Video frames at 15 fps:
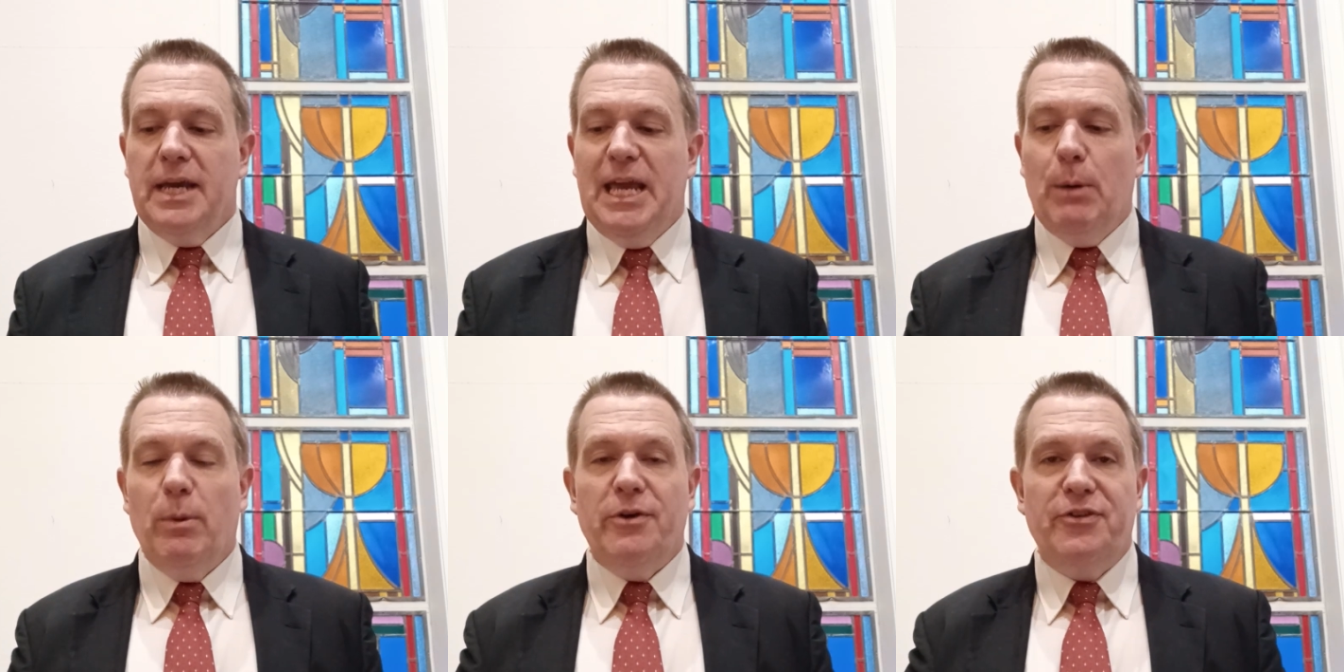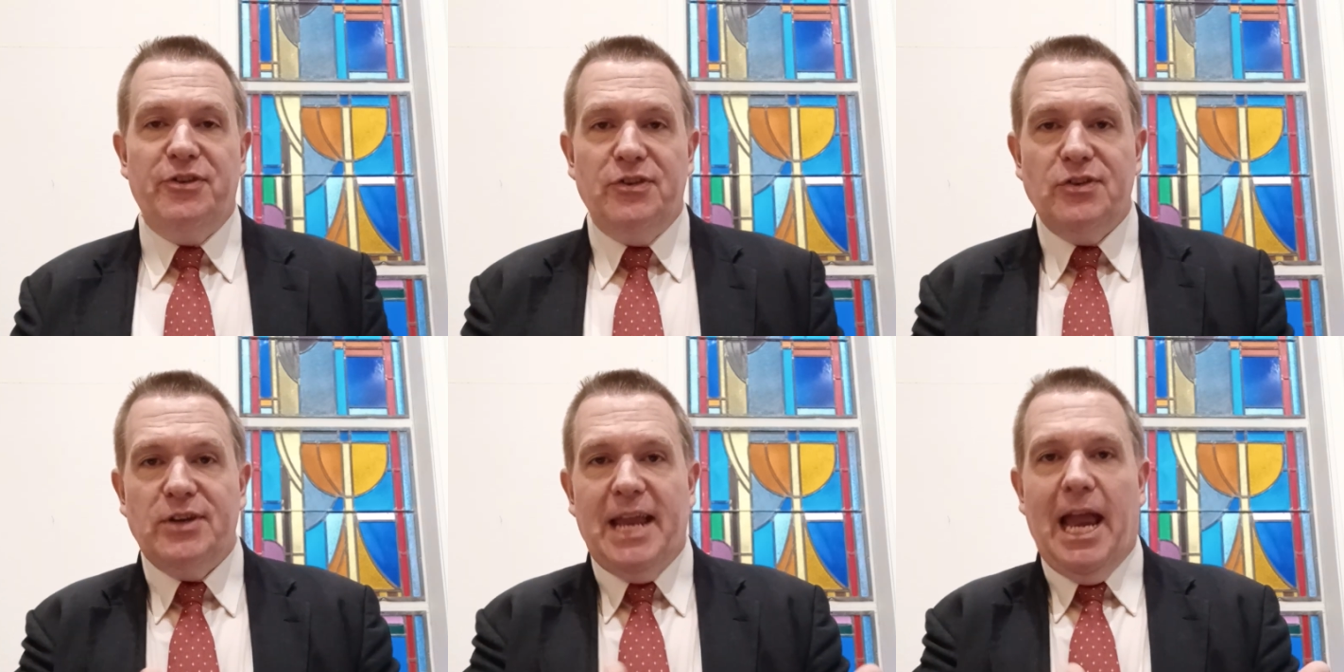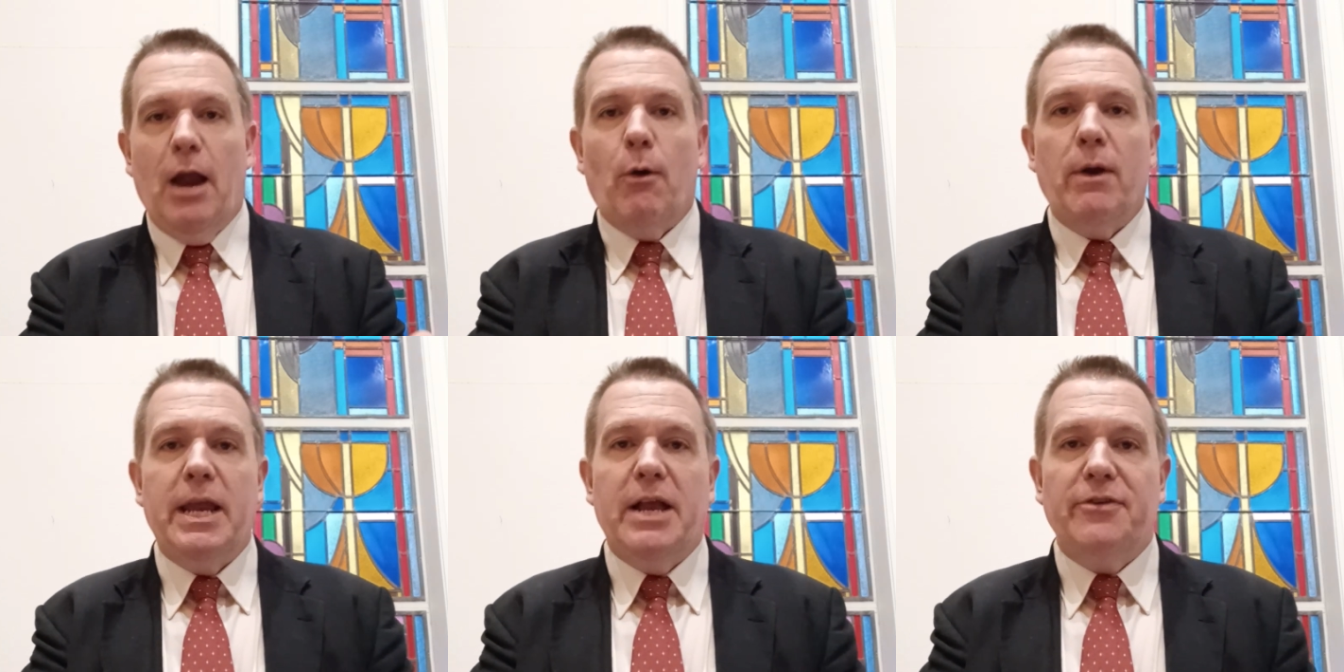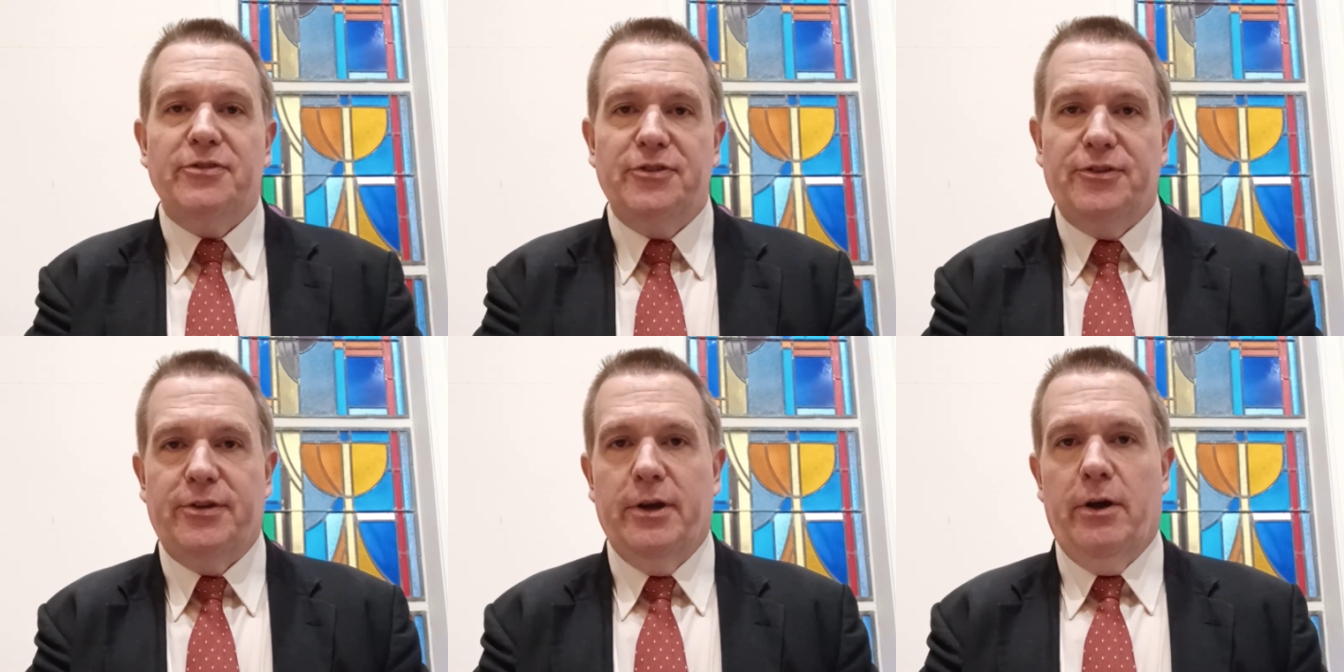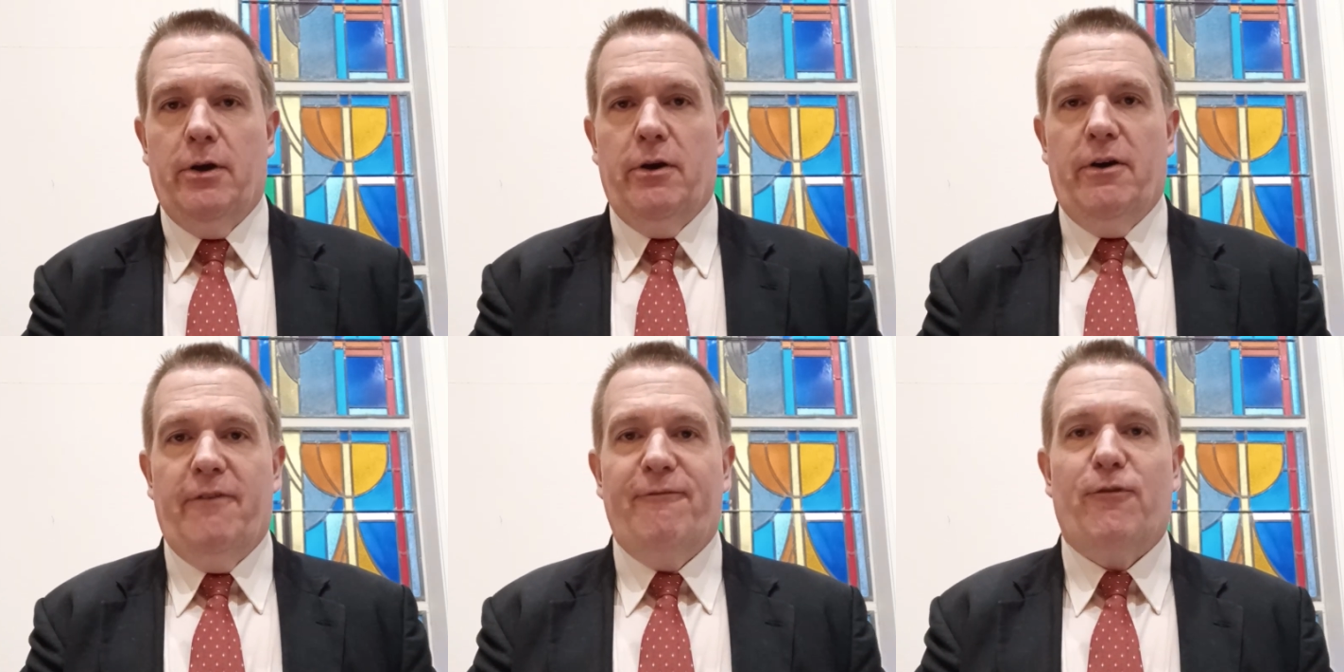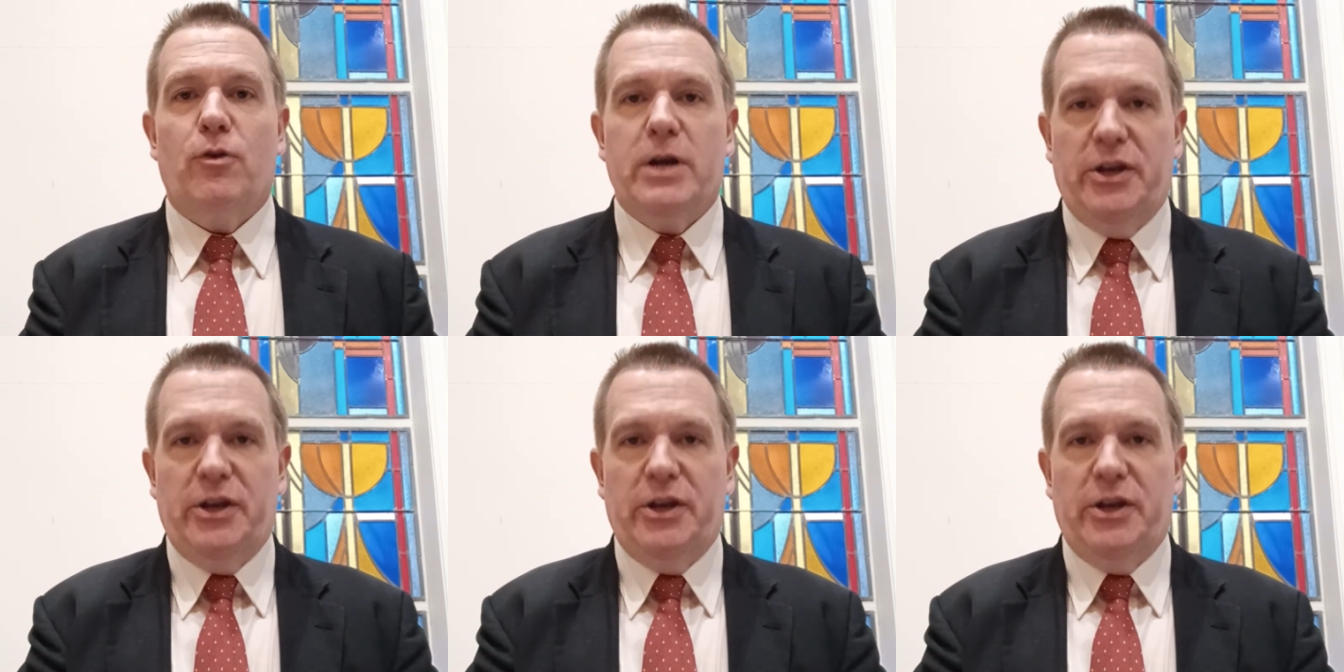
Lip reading: It was scariest for